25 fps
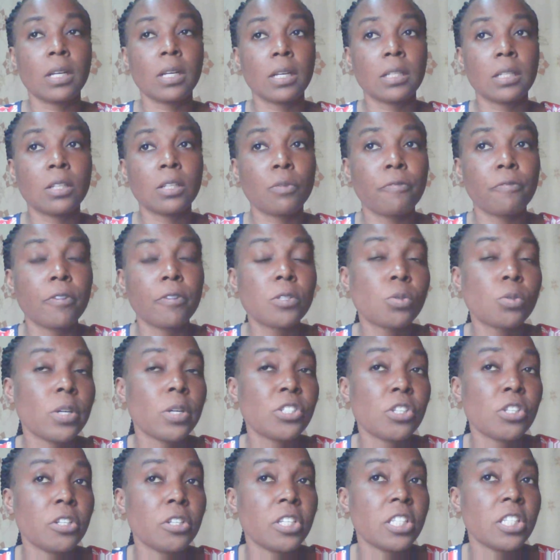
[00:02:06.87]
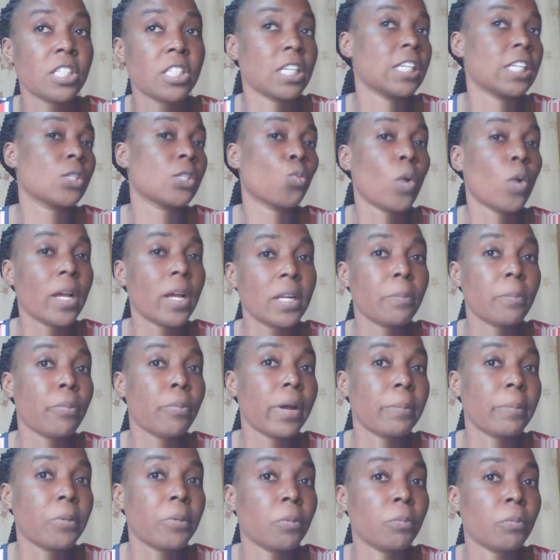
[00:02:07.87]
The first question is 1 a
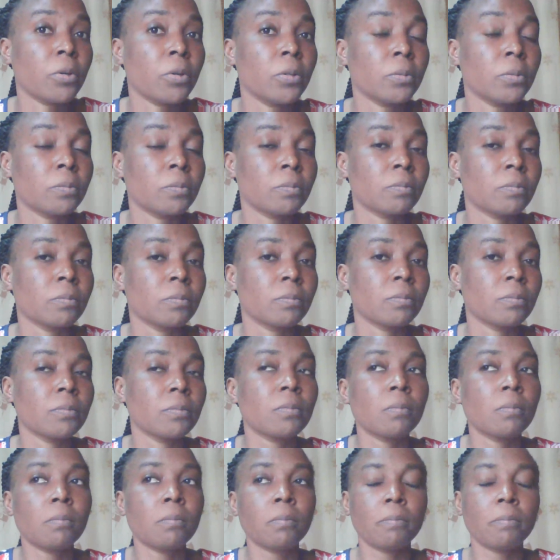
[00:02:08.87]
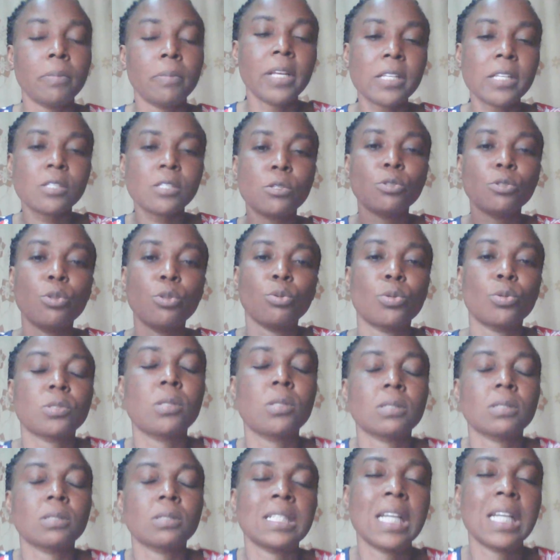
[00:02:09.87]
prime number? Please note
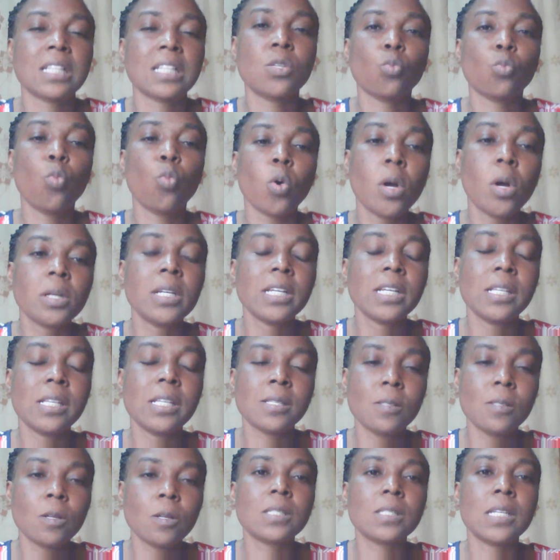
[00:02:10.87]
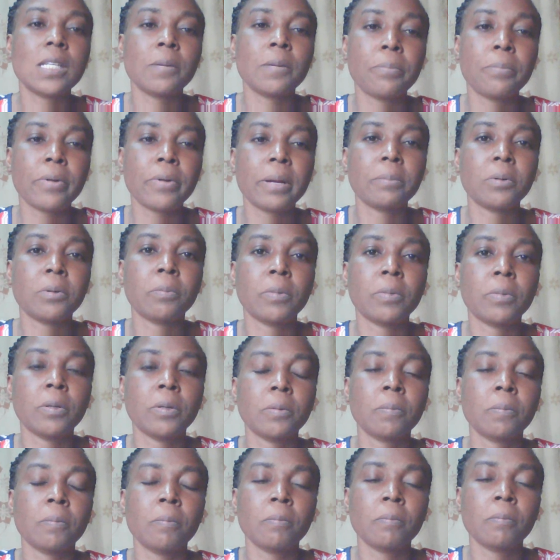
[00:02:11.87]
that 1 is not a prime number
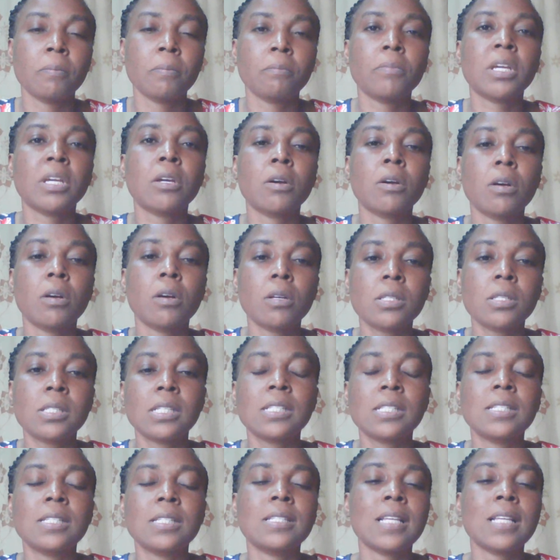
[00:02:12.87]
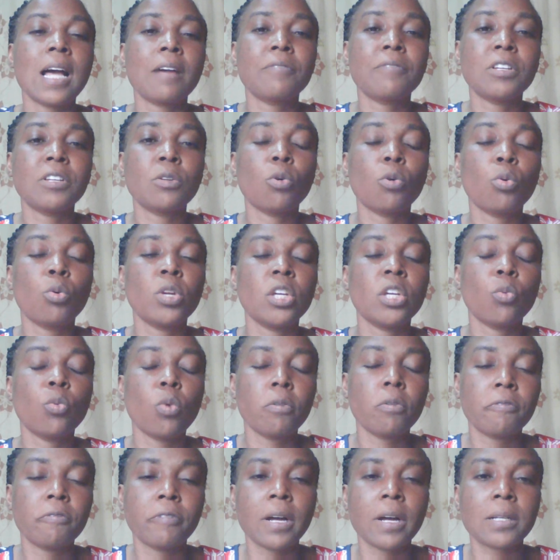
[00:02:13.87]
because it is having only
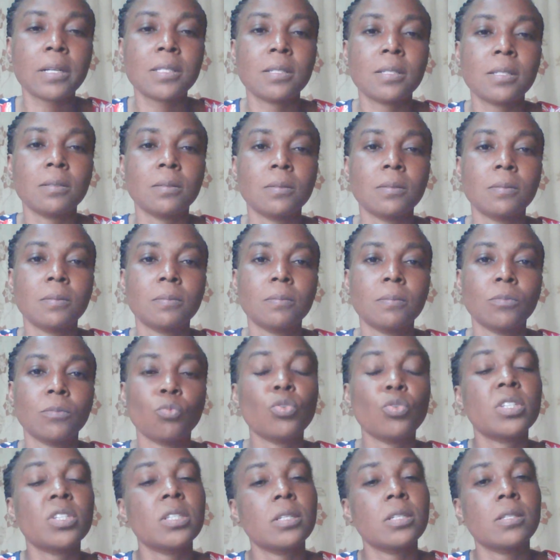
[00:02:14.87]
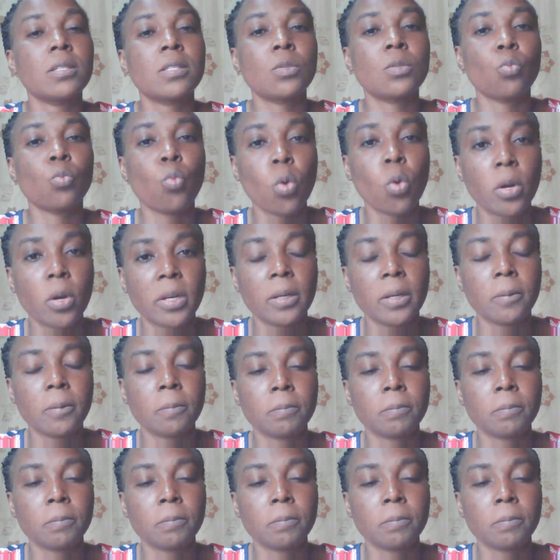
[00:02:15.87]
one factor, which is 1.